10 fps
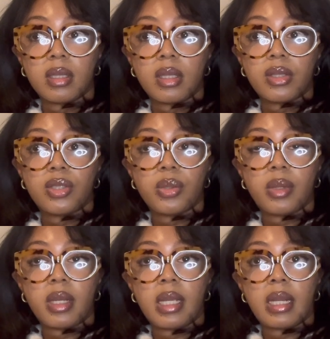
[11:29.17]
to
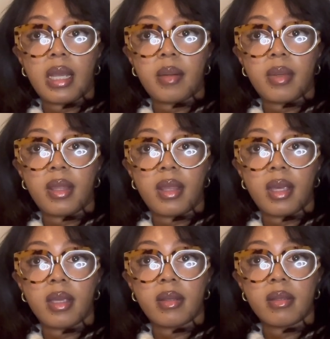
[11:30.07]
inanimate
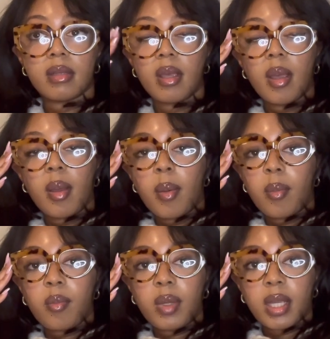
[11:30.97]
things
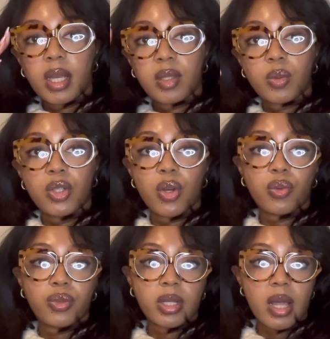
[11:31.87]
because we don't
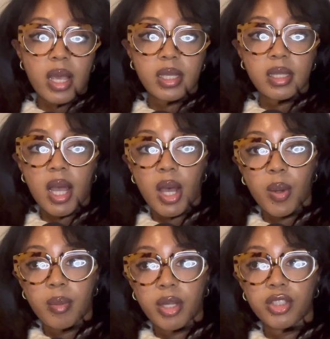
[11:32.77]
realize how
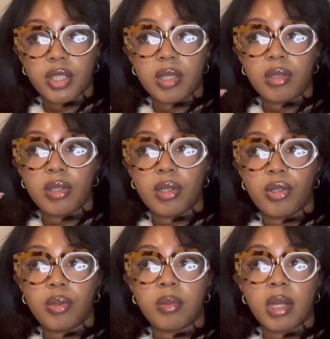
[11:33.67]
much it's
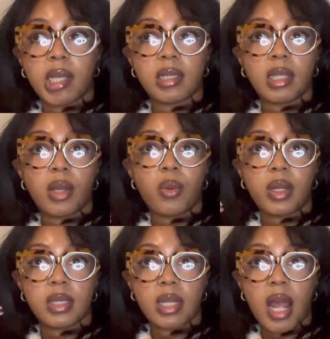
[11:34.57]
dehumanizing, like what
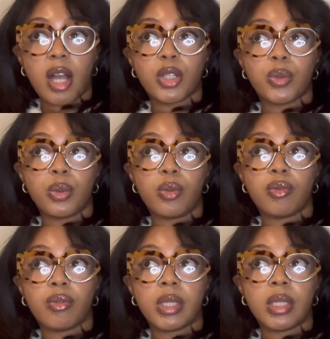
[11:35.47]
is an actual
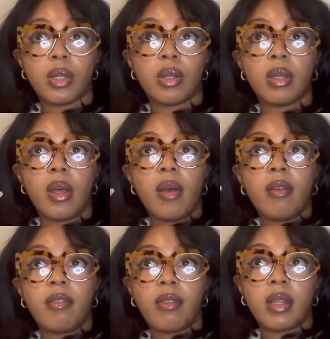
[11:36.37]
real
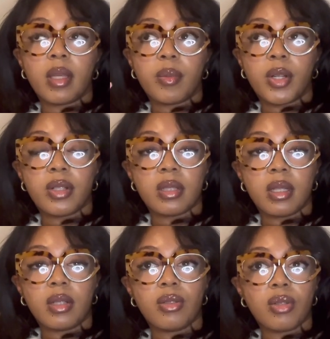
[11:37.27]
feeling person.
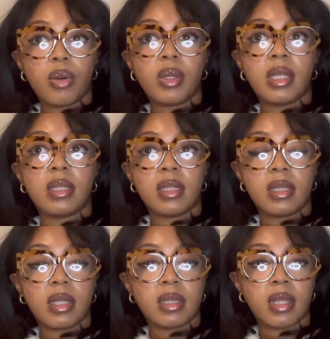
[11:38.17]
It's so easy
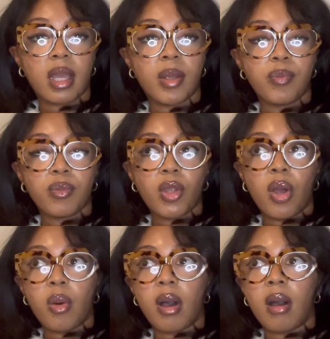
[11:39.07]
to say,
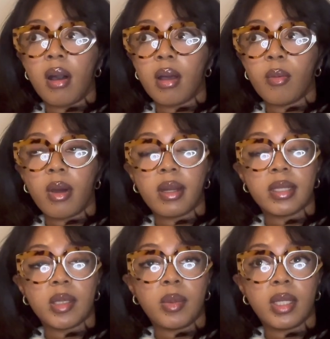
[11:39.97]
oh, a hog wanting
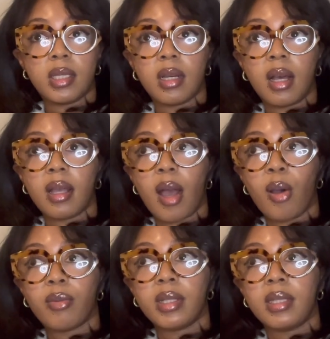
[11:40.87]
to be a dog. How
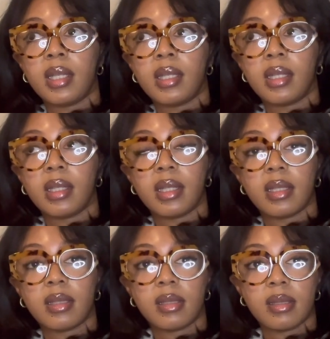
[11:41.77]

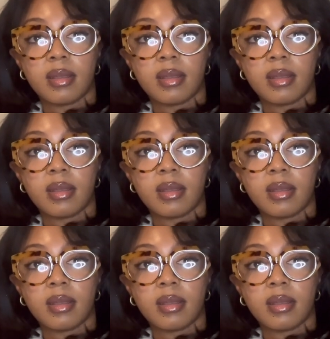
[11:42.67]
ridiculous.